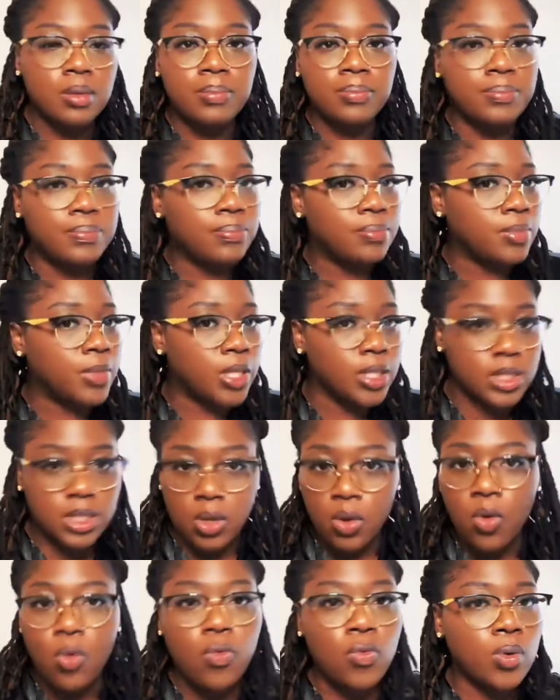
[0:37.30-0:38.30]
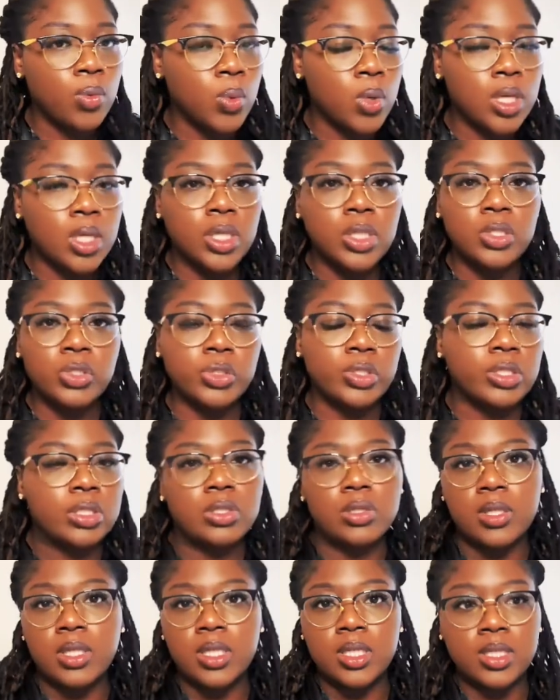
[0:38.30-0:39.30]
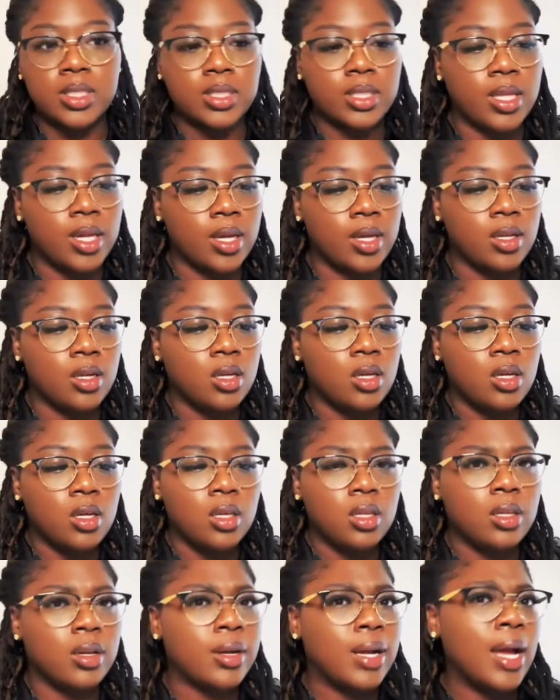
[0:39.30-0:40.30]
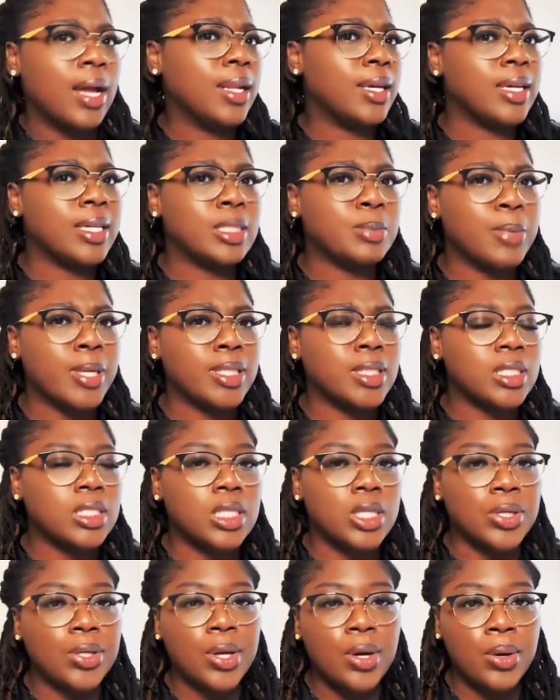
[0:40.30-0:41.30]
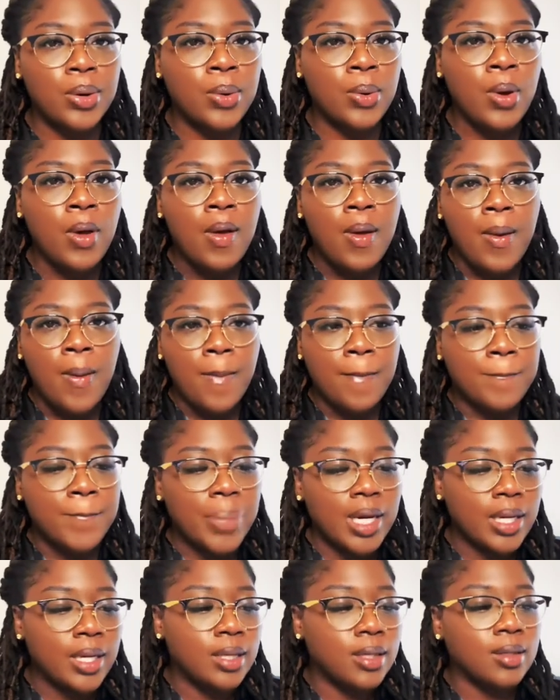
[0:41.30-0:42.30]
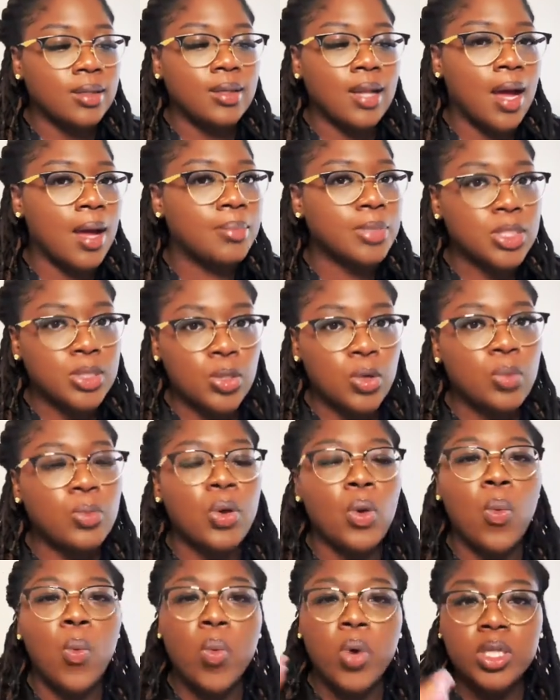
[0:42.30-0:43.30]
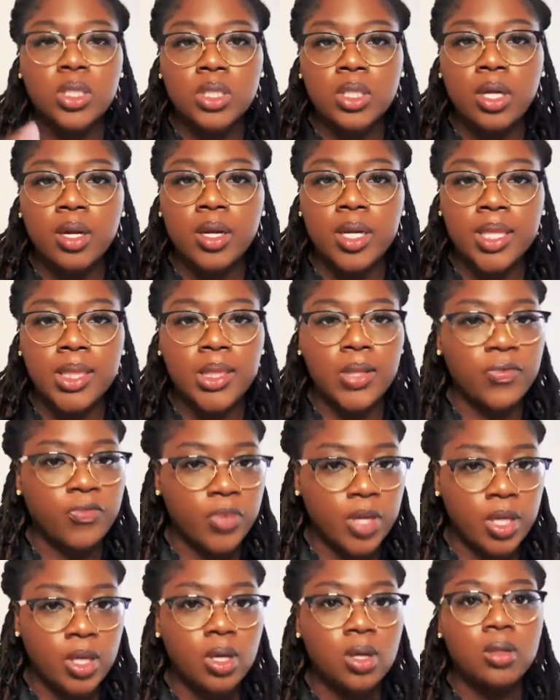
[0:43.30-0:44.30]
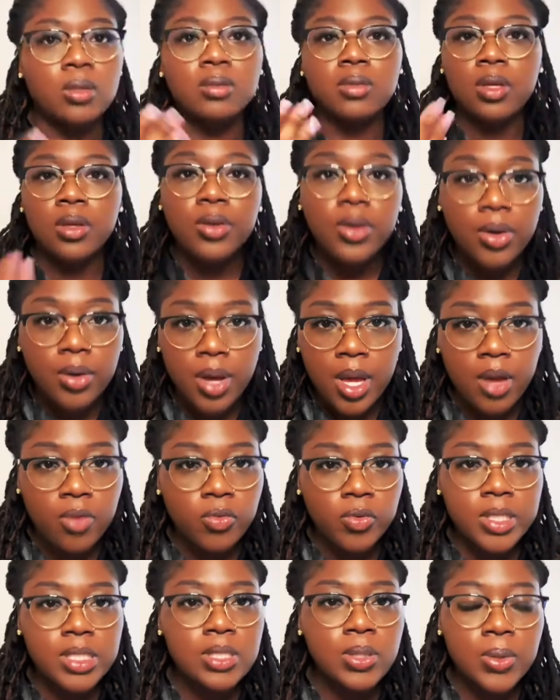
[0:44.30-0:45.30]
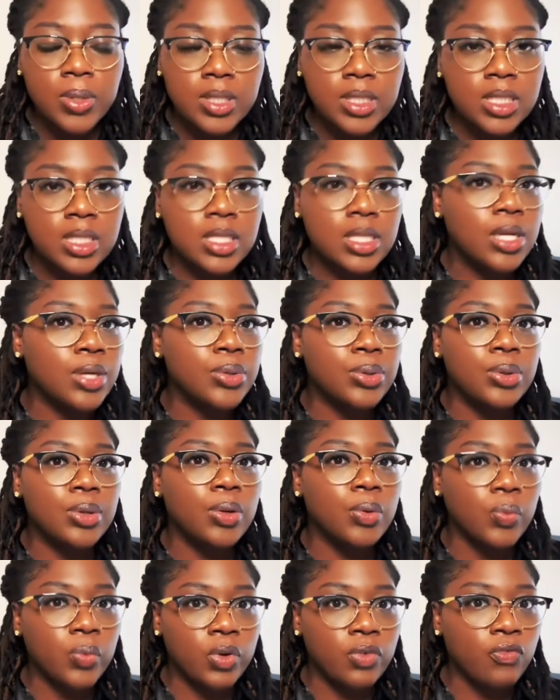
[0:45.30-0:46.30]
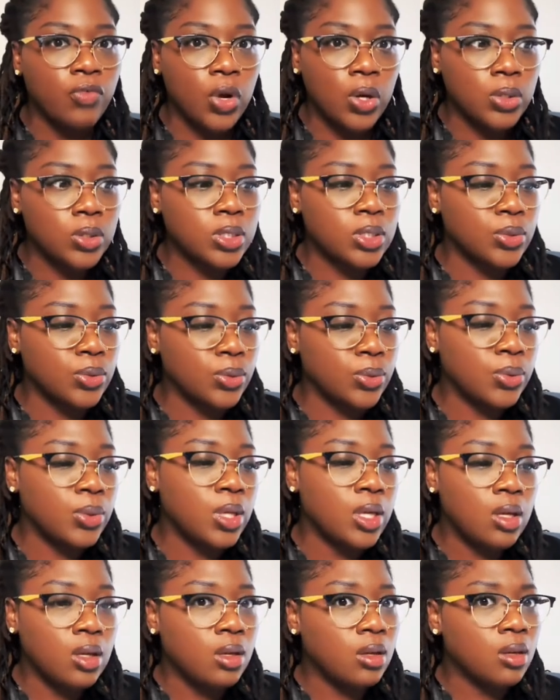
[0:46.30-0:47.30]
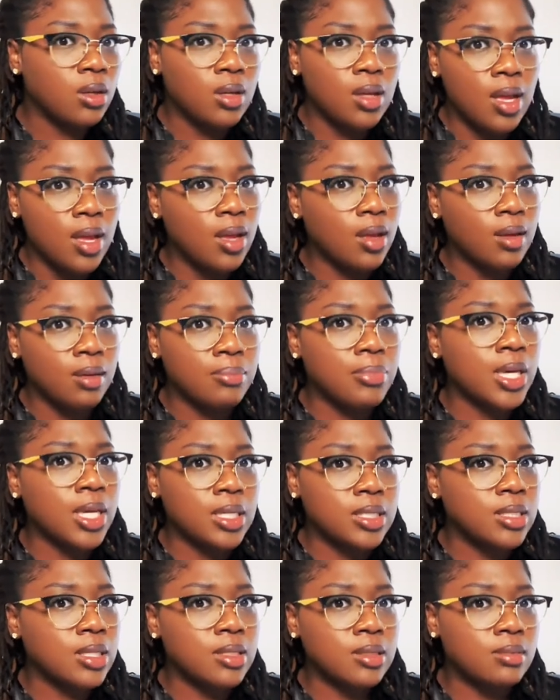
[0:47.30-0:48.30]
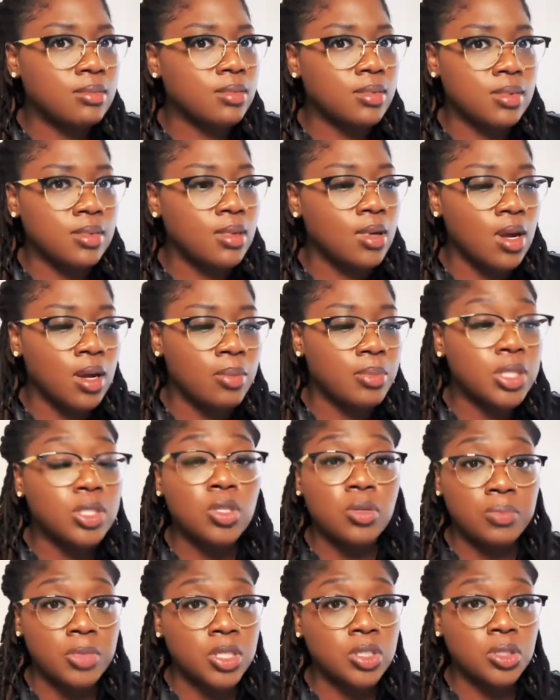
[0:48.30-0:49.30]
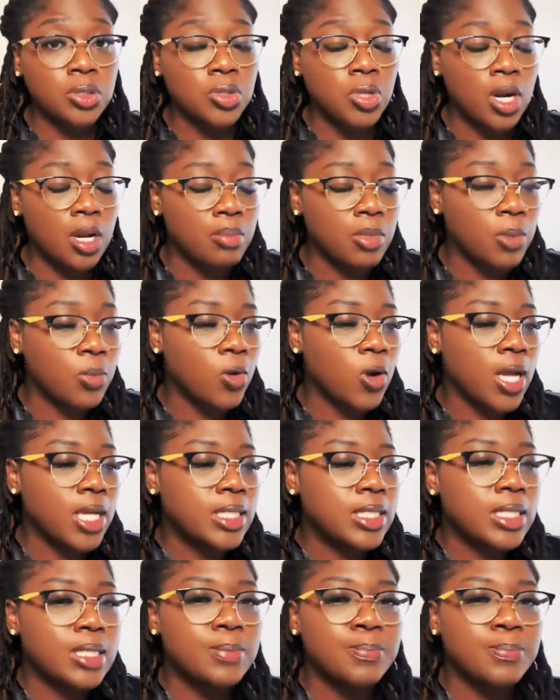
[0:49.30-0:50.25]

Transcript: There's over 100 drugs that you're kind of expected to know, but I'm assuming once you're in the field, you'll have resources that you can refer to because it's going to be too much to try to memorize.